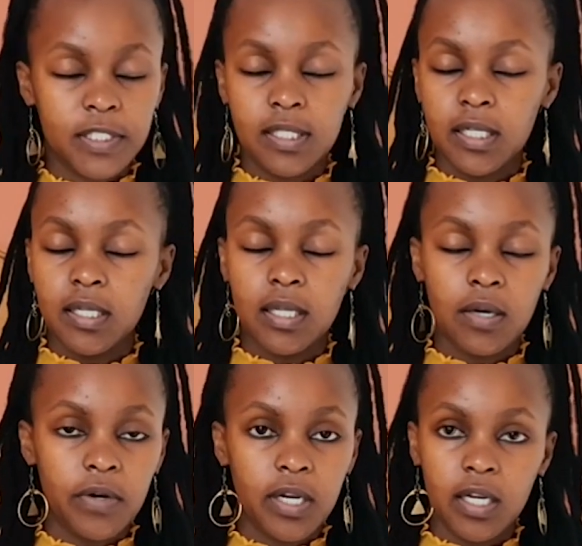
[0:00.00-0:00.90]
I just thank
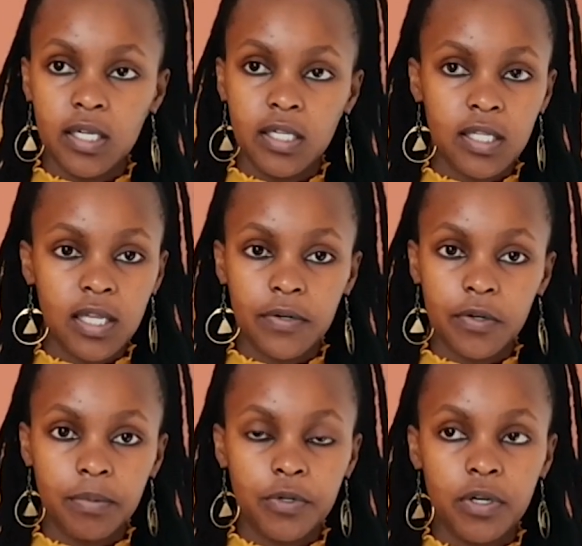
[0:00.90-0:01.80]
God I didn't take that
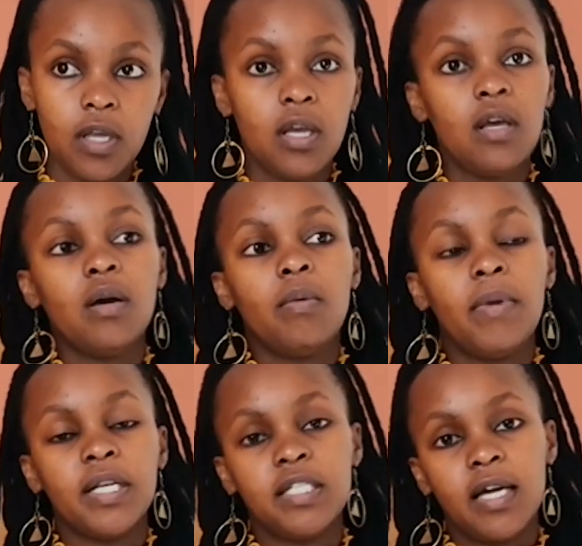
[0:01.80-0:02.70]
option.
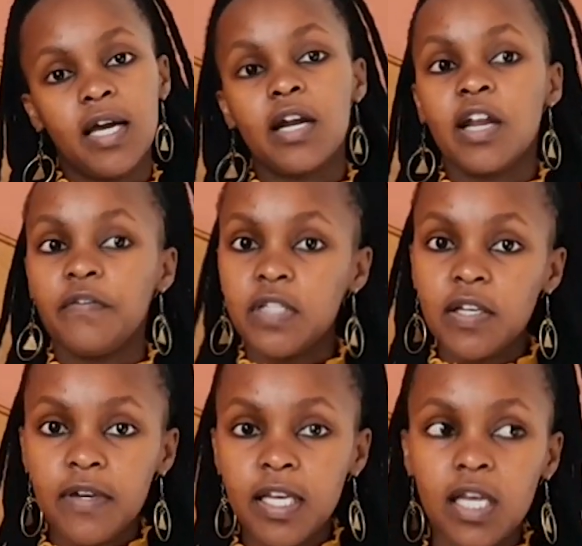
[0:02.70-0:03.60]
But yeah, I arrived
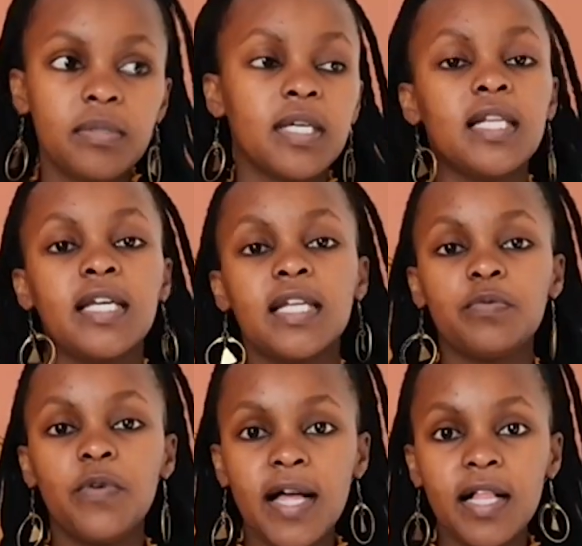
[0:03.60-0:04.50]
safely. I'm settling in
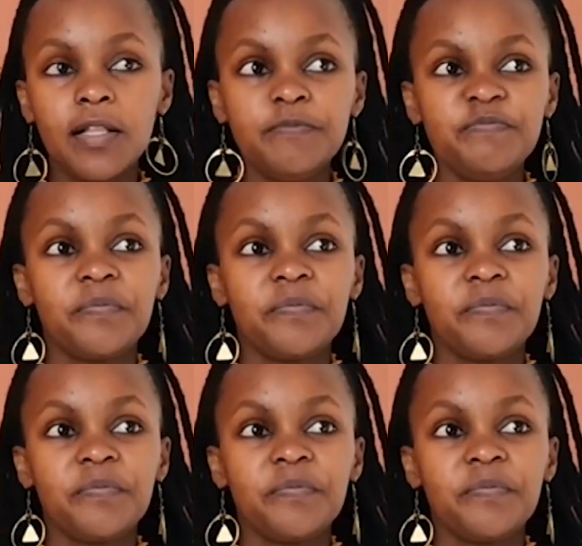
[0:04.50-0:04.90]
well.